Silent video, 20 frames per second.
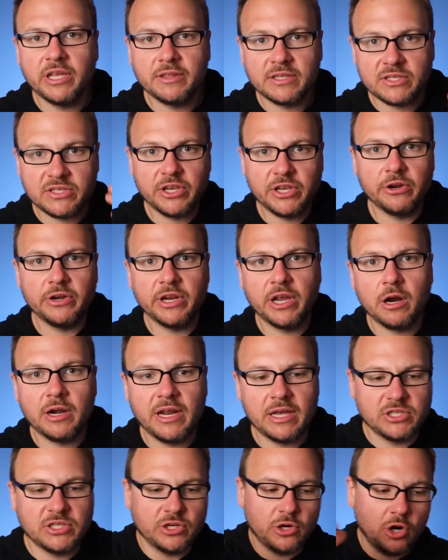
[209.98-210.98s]
and the security guard
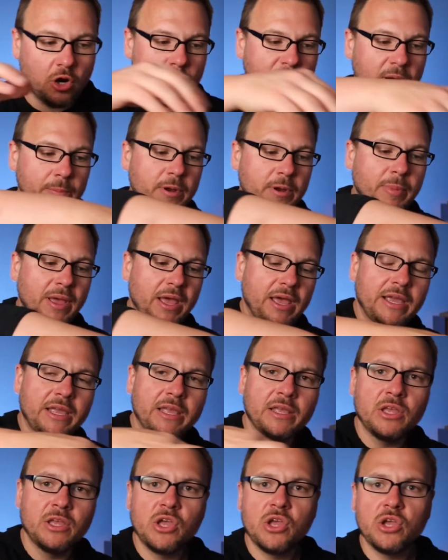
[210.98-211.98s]
asks you to open up your bag,
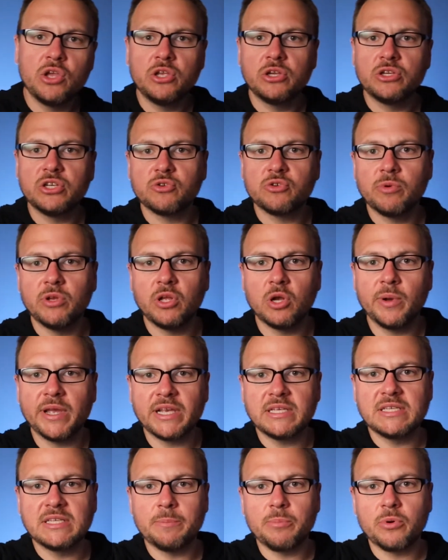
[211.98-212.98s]
you just real
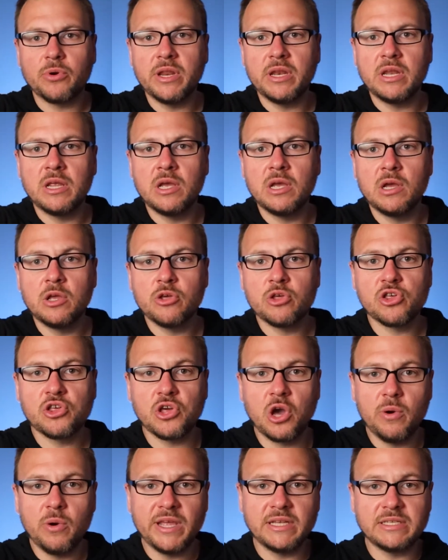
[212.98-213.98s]
quick zipper it,
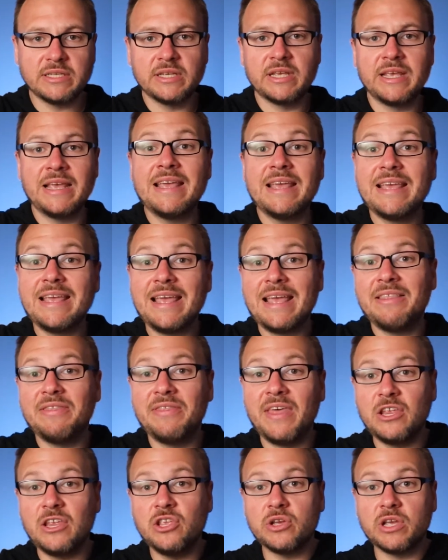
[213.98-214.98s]
show it,
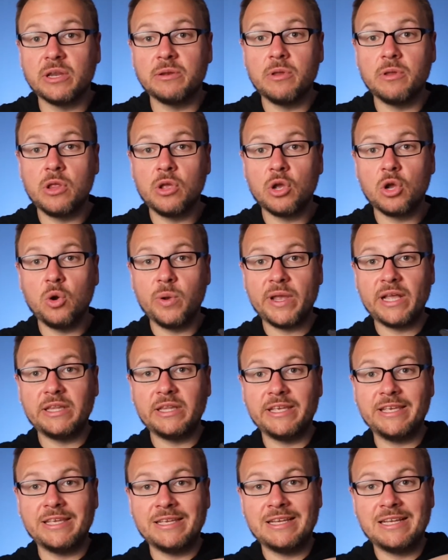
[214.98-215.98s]
then you can
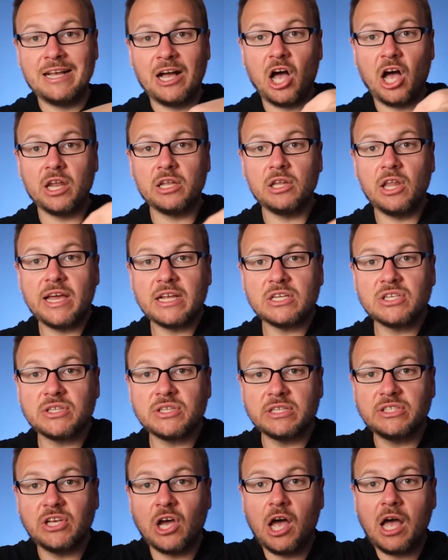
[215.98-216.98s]
quickly unlatch
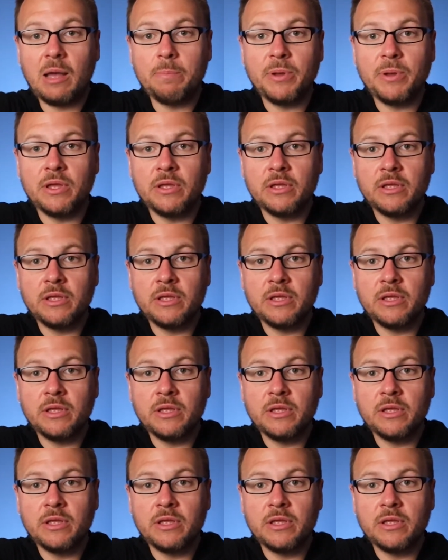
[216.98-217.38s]
the top,